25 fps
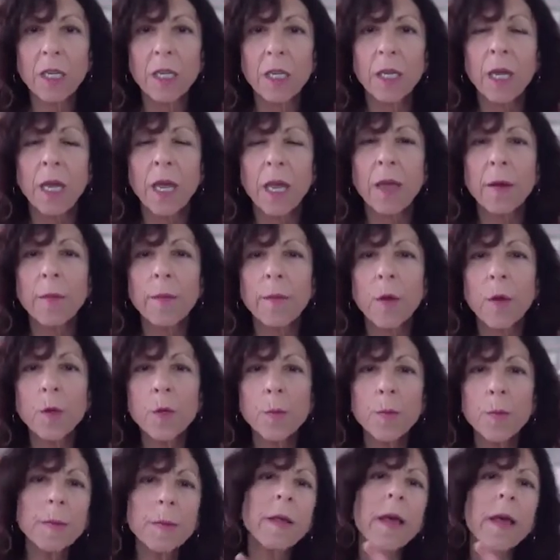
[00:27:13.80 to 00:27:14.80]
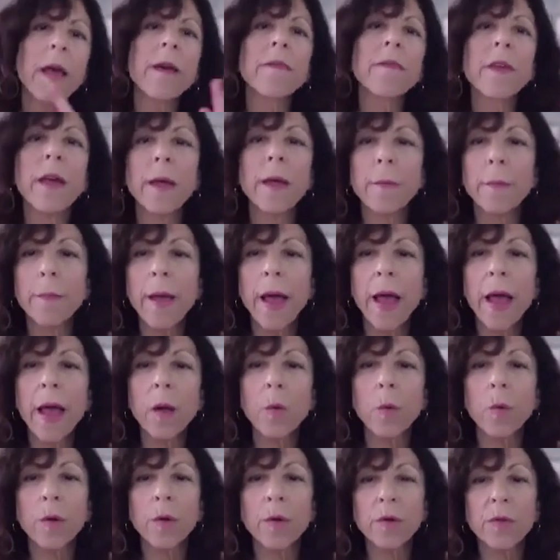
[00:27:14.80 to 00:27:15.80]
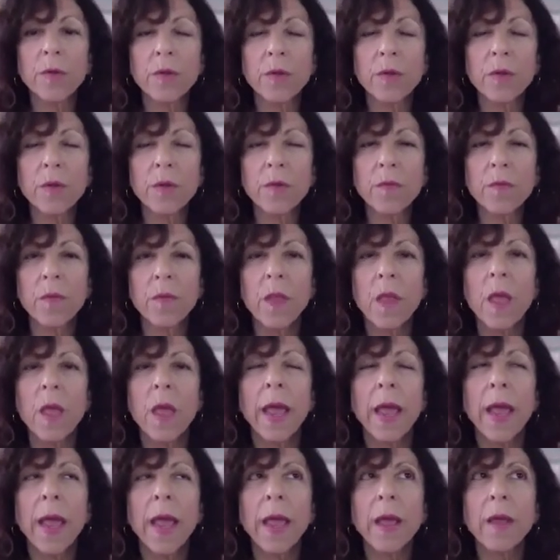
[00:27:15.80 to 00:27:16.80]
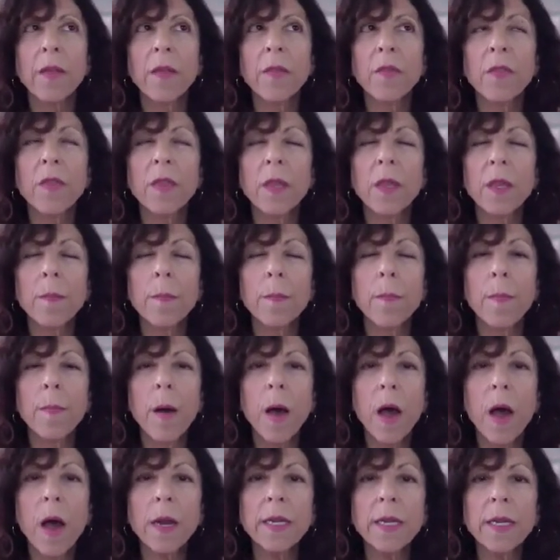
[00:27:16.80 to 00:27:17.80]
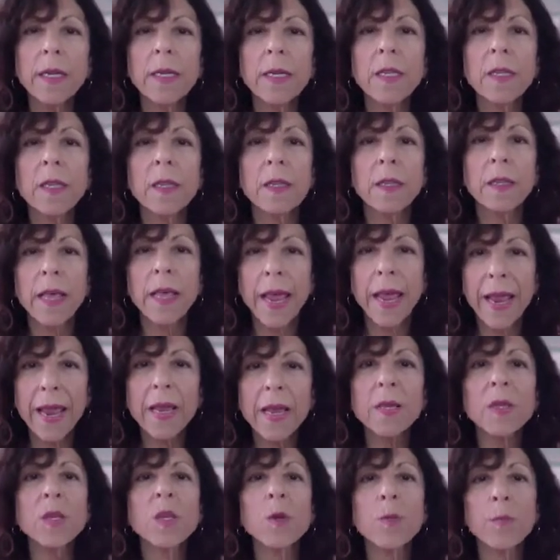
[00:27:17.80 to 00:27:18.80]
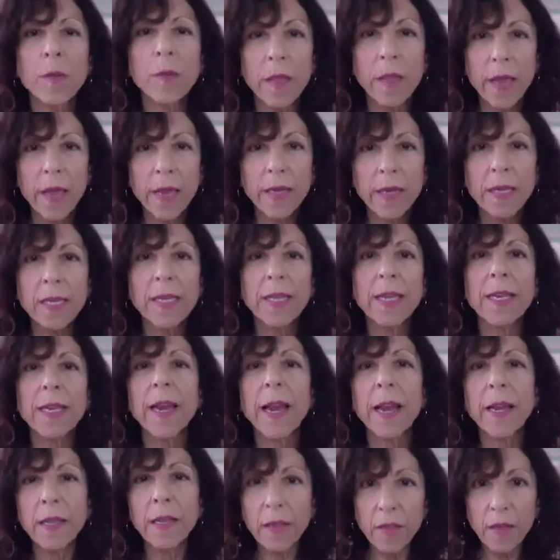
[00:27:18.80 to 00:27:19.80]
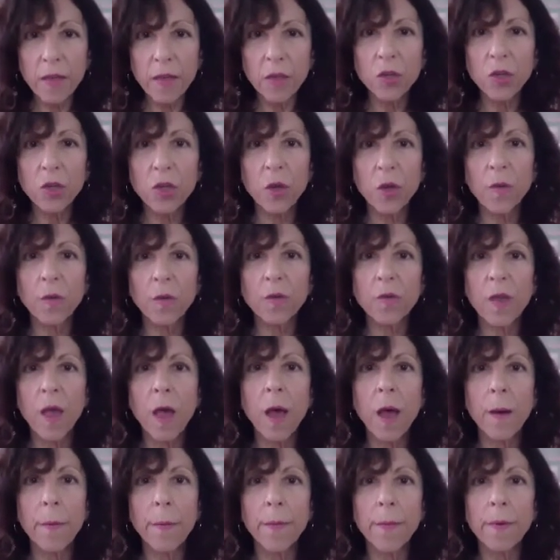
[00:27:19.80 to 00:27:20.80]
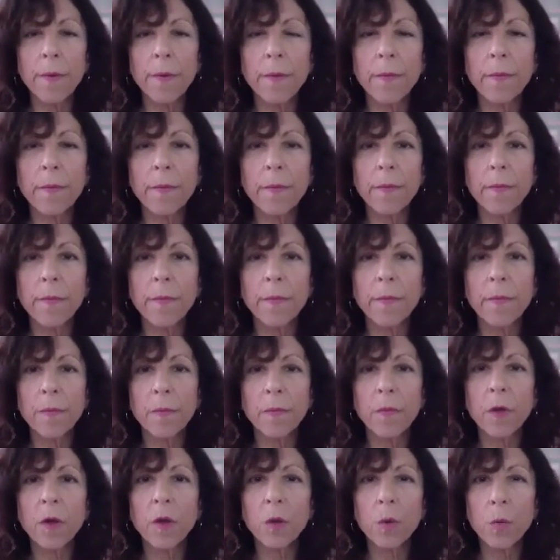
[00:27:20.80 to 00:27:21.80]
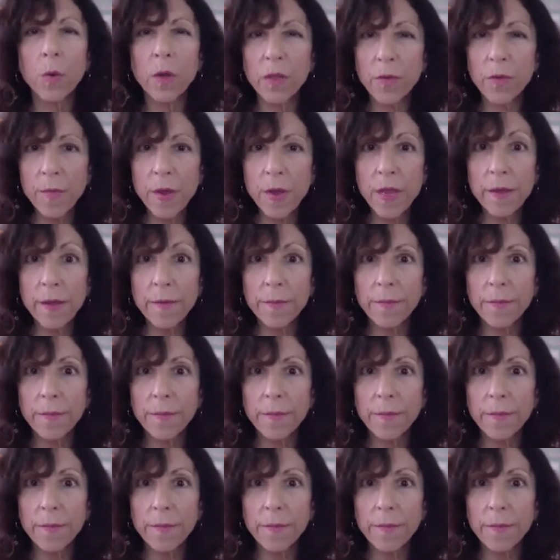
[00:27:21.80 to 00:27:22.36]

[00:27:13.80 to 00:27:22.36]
And most people have that backwards. And the body is the last place that anything shows up. Are you with me?